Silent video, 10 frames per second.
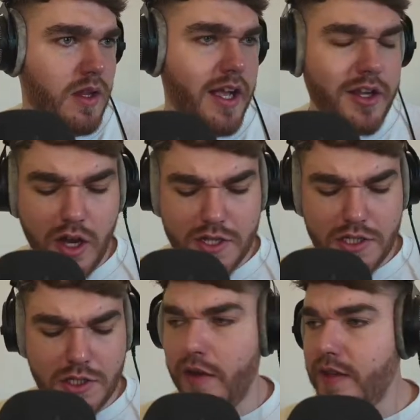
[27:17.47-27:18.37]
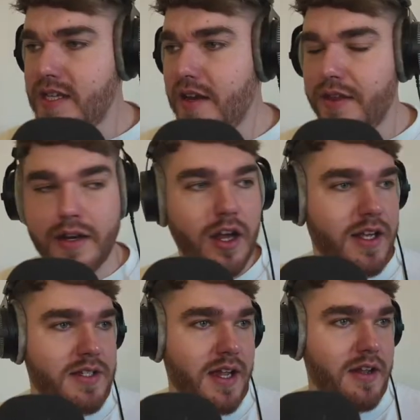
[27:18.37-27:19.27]
guys as well, if there's anything, like I
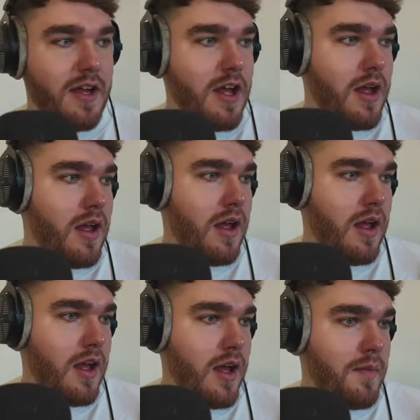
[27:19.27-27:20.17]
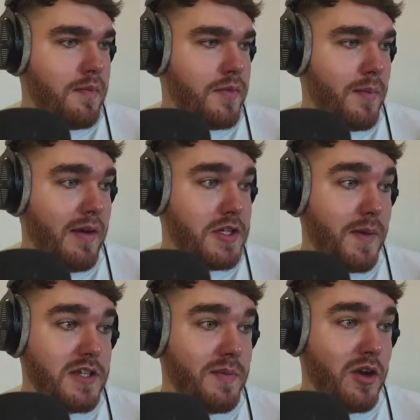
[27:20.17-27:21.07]
said, apparently
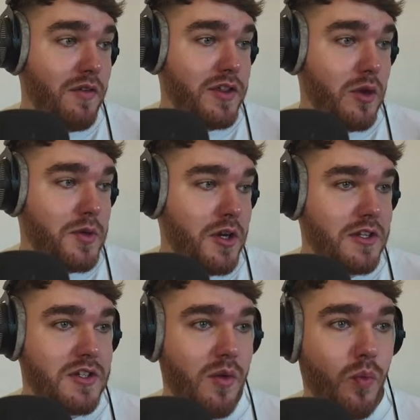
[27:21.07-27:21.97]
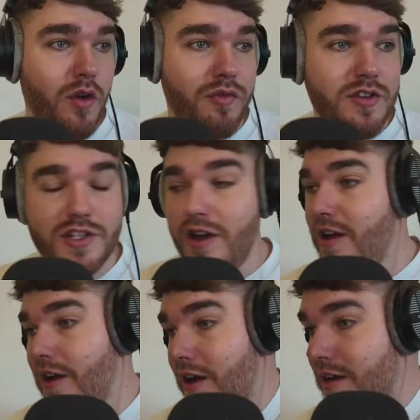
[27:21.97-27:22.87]
Spurs have been offered the opportunity to sign Wilfred
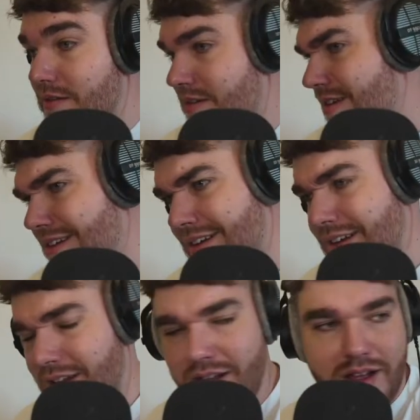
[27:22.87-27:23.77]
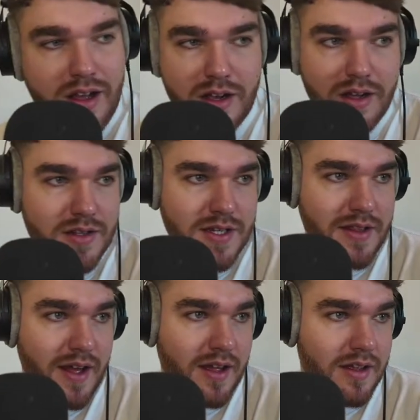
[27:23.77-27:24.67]
Zaha. I can't see
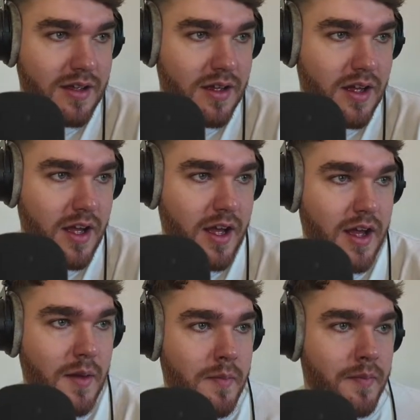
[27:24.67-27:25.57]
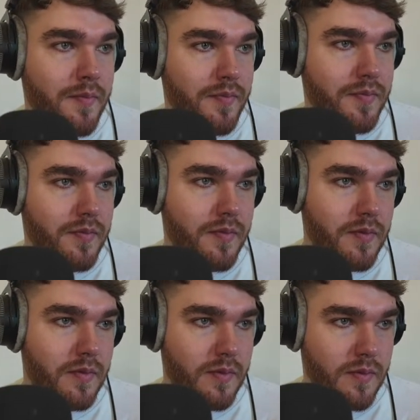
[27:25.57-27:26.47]
that.
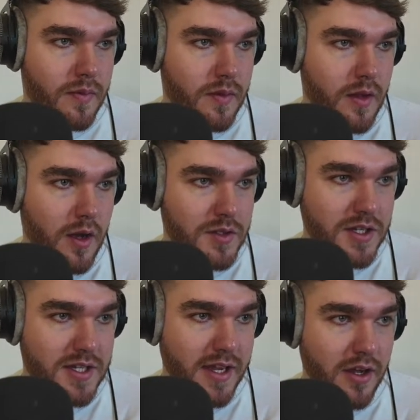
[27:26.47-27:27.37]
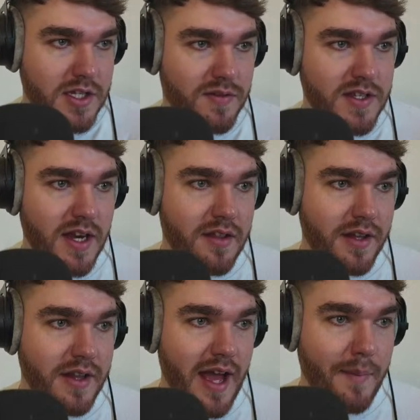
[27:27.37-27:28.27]
I was going to say, guys, if there's
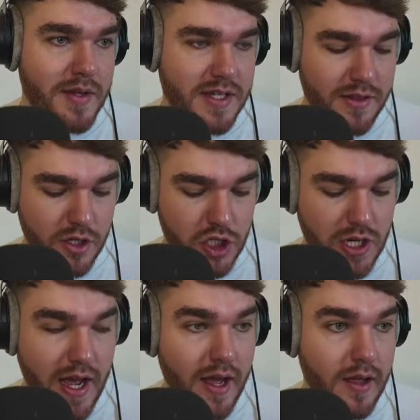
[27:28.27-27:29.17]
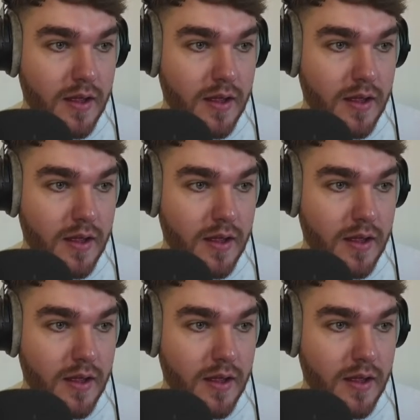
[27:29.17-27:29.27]
anything that happens in the chat,